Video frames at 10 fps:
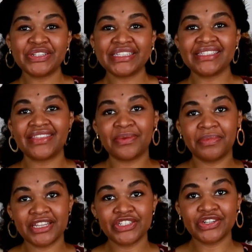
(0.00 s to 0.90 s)
you can see, the
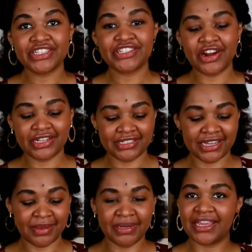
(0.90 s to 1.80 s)
mixture is starting to
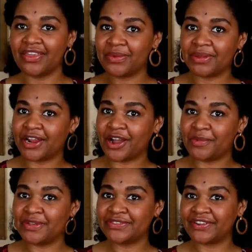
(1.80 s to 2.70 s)
come together, but I
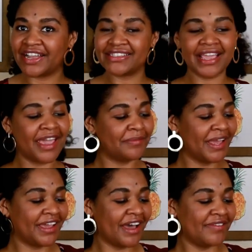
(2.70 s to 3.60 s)
almost forgot to add
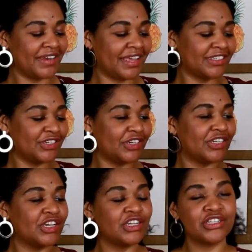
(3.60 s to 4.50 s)
my agave nectar.
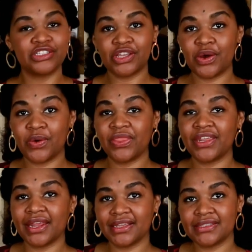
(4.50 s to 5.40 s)
So the
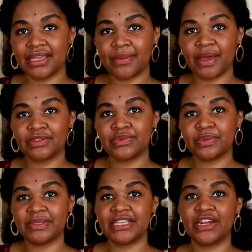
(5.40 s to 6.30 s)
nice thing about sweet
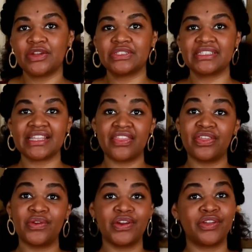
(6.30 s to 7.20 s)
potatoes is that
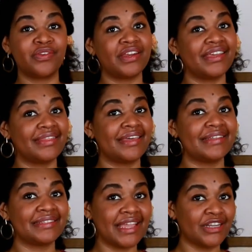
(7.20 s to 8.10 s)
they're an ingredient
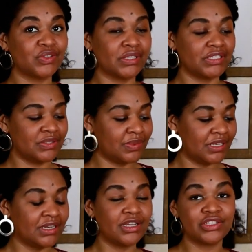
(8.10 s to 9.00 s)
that's naturally
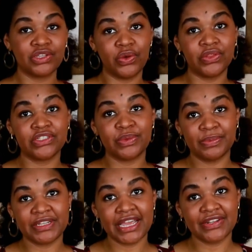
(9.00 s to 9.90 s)
sweet. So the sweet
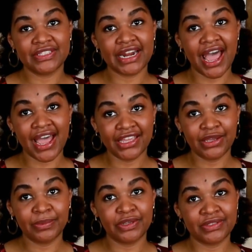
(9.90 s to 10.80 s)
potatoes that I
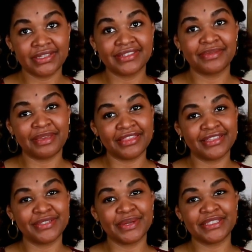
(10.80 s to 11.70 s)
am using to make
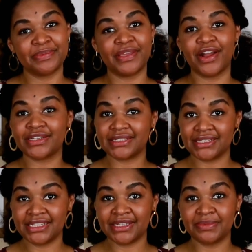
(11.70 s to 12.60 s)
this recipe are
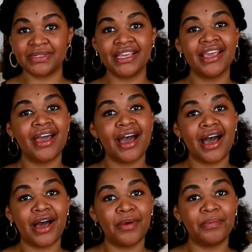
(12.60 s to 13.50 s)
steamed,
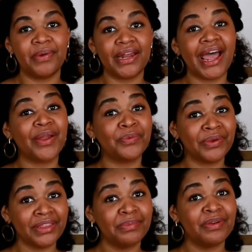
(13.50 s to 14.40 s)
but I
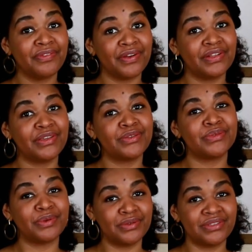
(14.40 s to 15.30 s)
really prefer to use
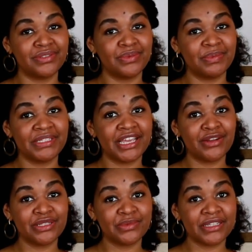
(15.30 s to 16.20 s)
roasted sweet potatoes in